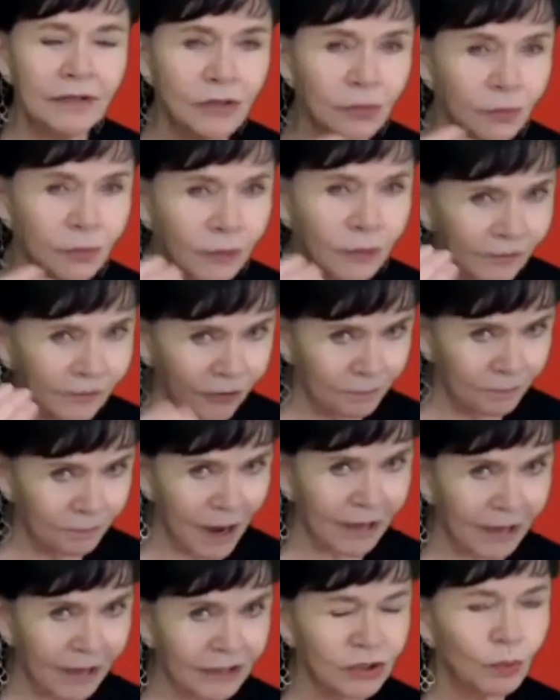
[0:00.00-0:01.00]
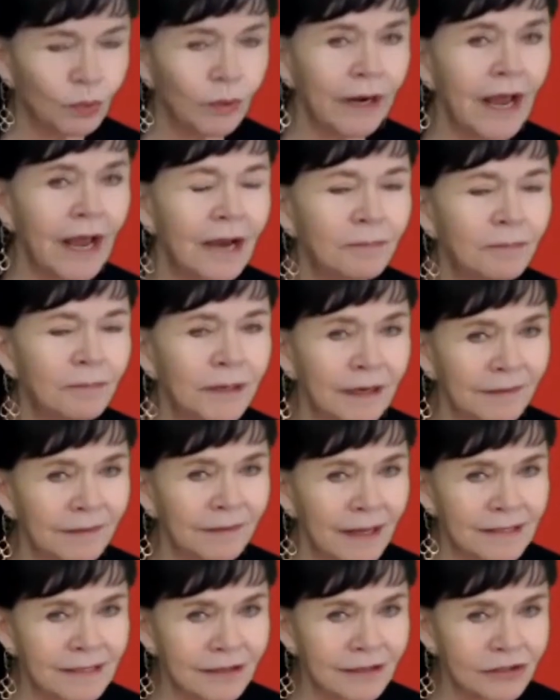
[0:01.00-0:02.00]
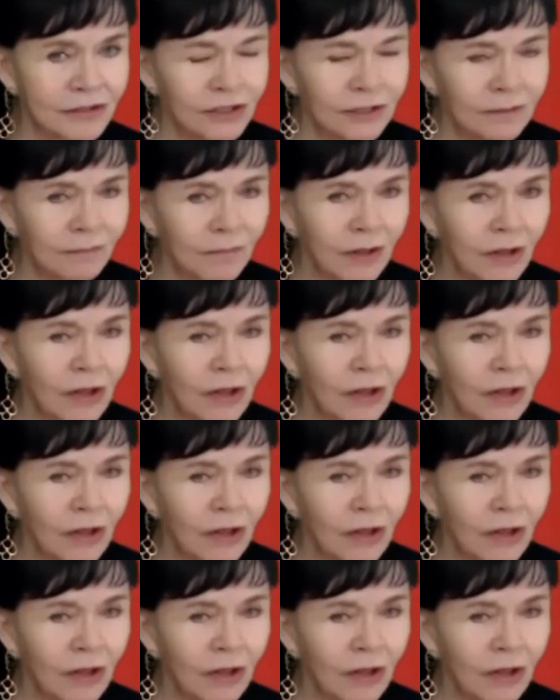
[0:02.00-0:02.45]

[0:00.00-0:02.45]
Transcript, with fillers: to refer back to what happened in that session.